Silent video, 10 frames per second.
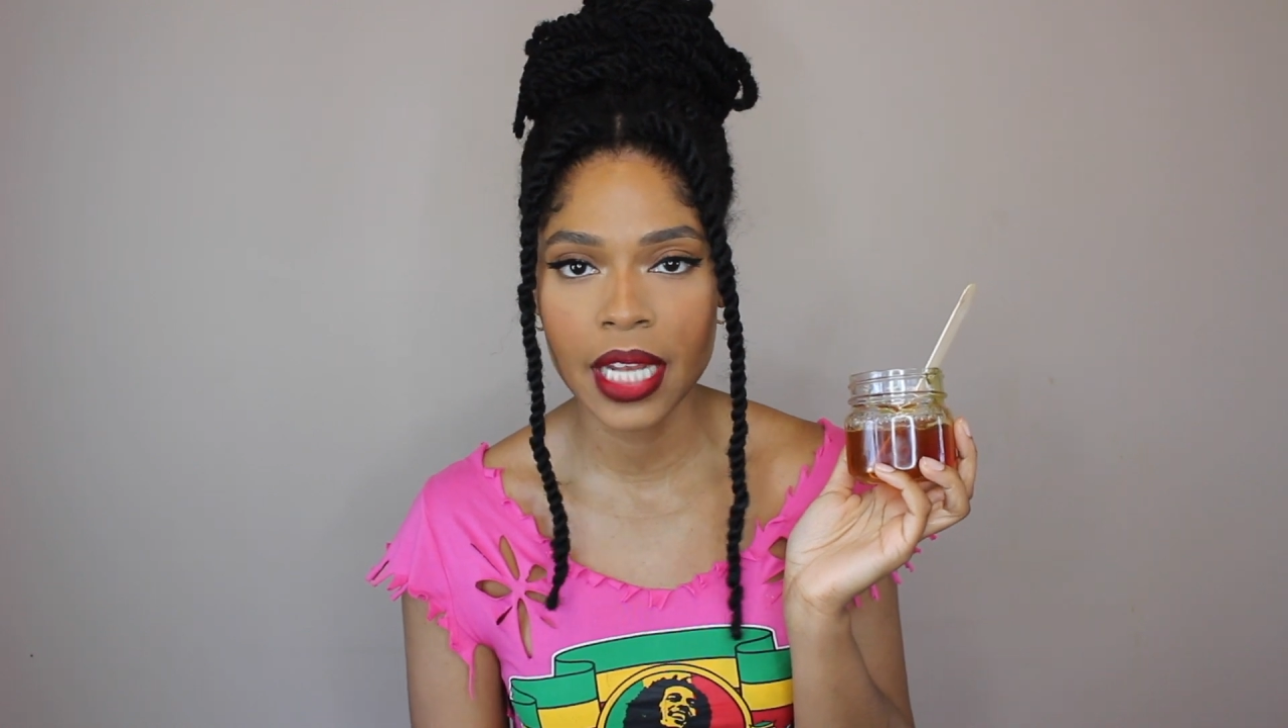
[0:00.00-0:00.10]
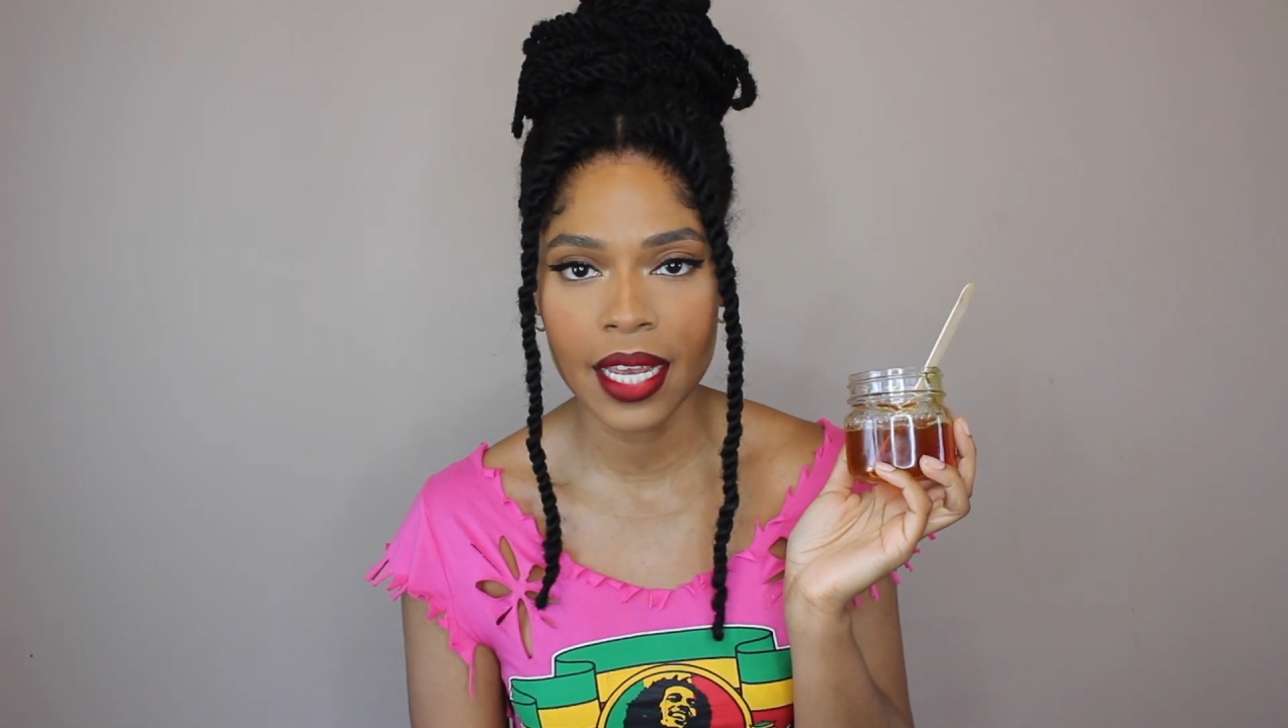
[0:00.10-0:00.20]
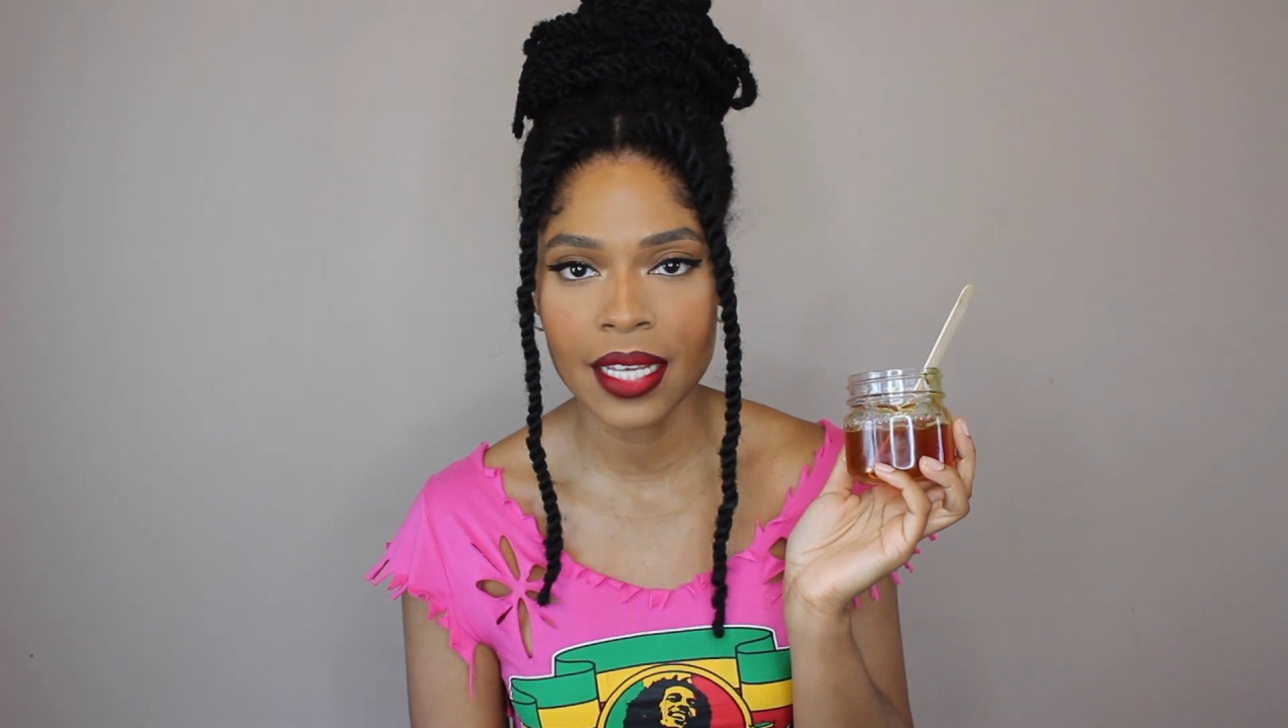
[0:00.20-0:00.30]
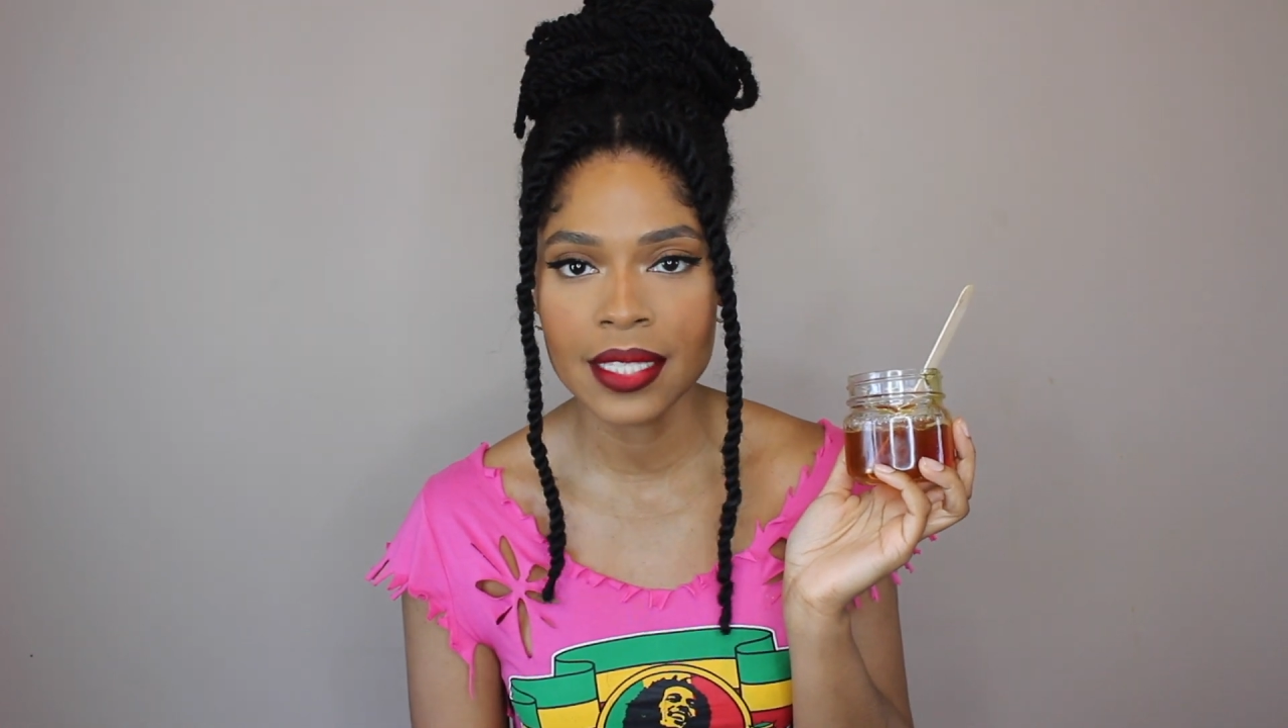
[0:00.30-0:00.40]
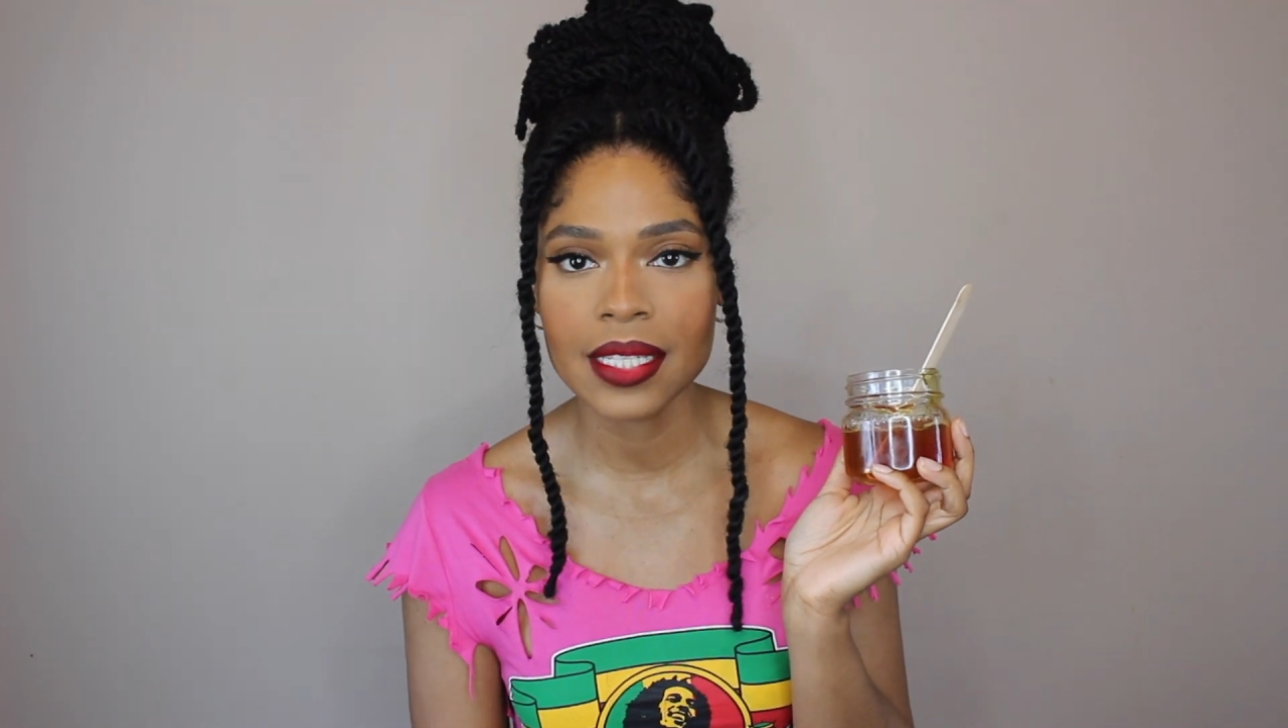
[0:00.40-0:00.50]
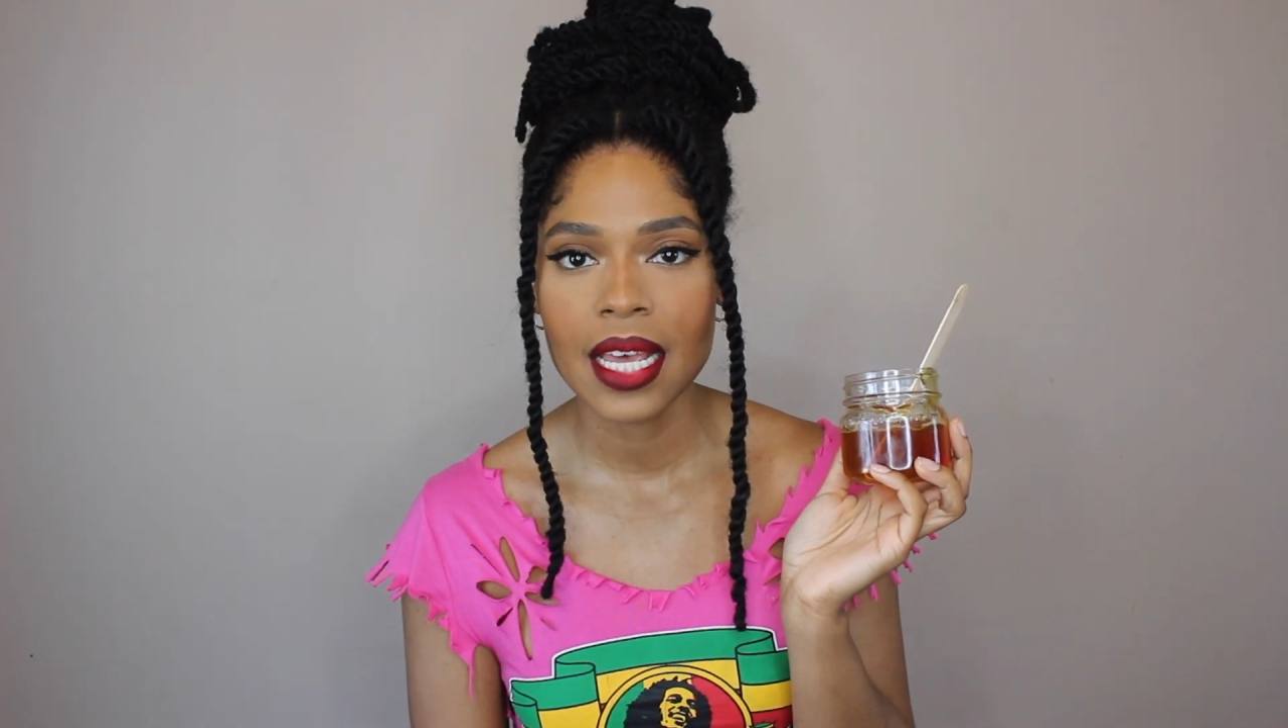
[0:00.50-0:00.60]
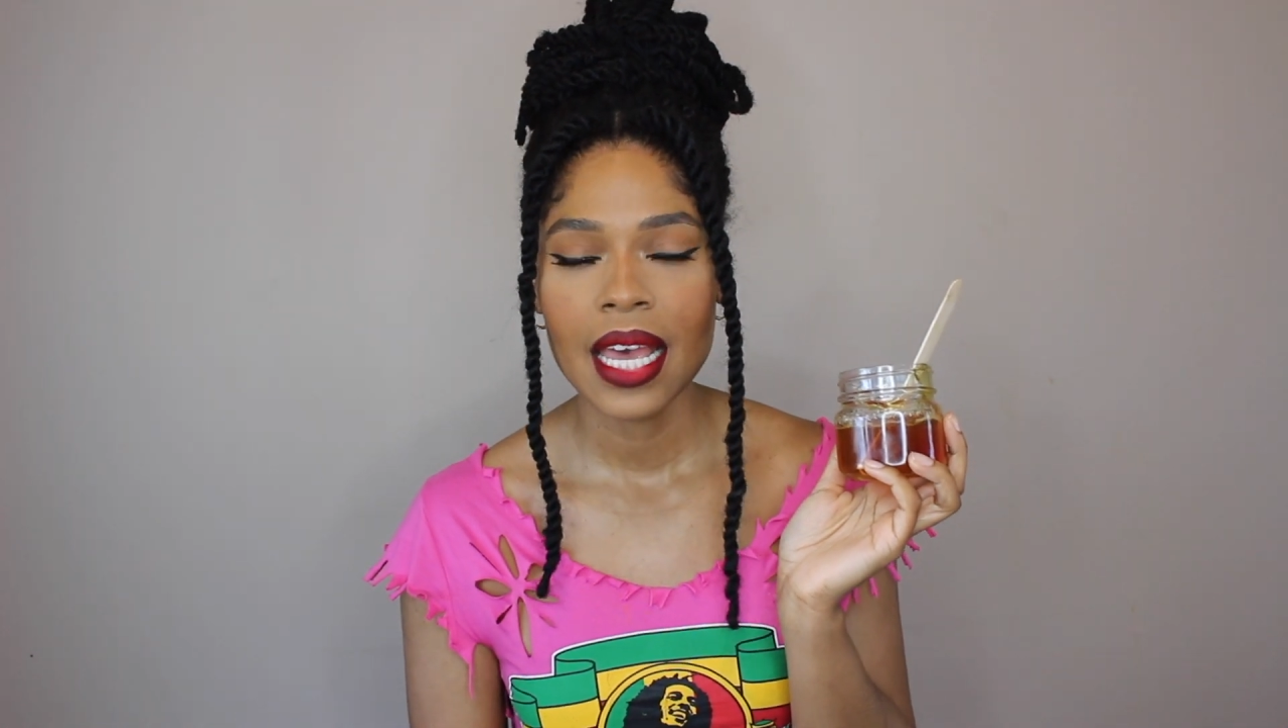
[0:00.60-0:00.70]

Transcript: days,